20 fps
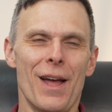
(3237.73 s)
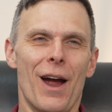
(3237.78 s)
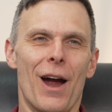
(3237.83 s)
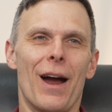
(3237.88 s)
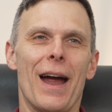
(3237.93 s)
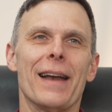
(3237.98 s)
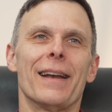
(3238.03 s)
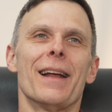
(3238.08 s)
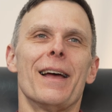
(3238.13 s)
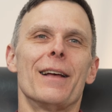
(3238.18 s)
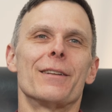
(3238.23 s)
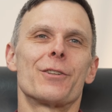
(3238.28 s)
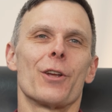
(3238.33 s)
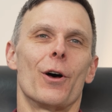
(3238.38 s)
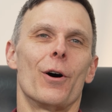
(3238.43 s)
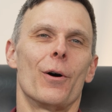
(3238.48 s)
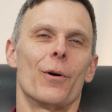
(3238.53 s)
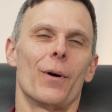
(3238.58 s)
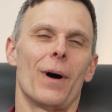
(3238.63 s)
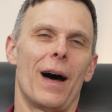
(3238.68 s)
All right.
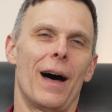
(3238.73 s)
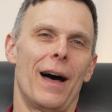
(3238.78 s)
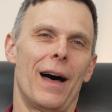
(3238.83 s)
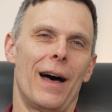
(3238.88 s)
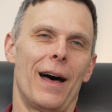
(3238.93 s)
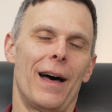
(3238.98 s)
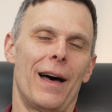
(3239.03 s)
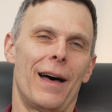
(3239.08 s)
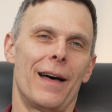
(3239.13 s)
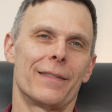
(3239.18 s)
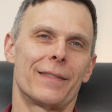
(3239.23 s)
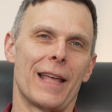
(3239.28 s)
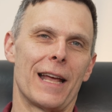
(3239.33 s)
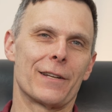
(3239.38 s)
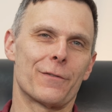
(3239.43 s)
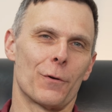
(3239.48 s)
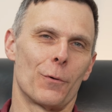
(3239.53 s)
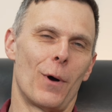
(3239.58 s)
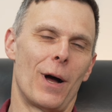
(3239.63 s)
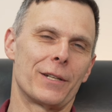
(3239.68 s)
So
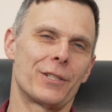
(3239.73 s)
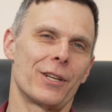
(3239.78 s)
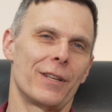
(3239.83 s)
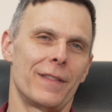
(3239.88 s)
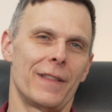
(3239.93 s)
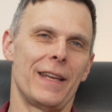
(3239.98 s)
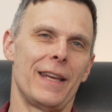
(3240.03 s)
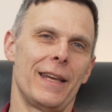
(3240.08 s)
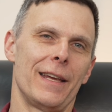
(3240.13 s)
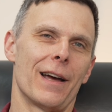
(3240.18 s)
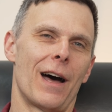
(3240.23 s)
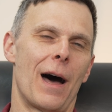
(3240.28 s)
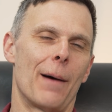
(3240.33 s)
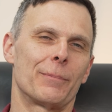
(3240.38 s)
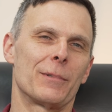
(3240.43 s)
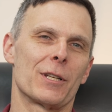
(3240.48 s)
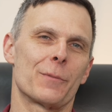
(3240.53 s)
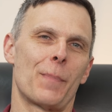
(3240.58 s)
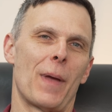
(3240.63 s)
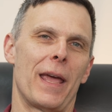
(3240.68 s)
thanks for watching the
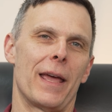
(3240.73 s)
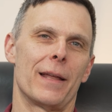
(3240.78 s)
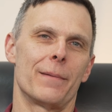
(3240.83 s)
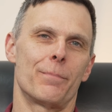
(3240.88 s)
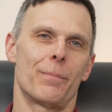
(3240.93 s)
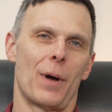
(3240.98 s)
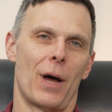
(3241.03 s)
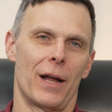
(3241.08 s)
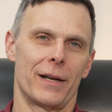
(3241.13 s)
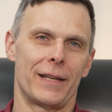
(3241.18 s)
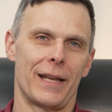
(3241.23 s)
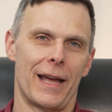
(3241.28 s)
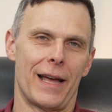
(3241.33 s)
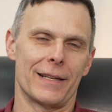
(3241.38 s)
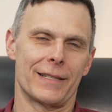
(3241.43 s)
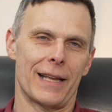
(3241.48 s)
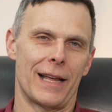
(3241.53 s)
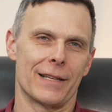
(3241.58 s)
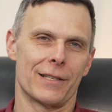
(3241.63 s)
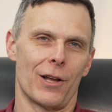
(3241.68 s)
Optispan
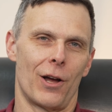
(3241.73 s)
podcast. As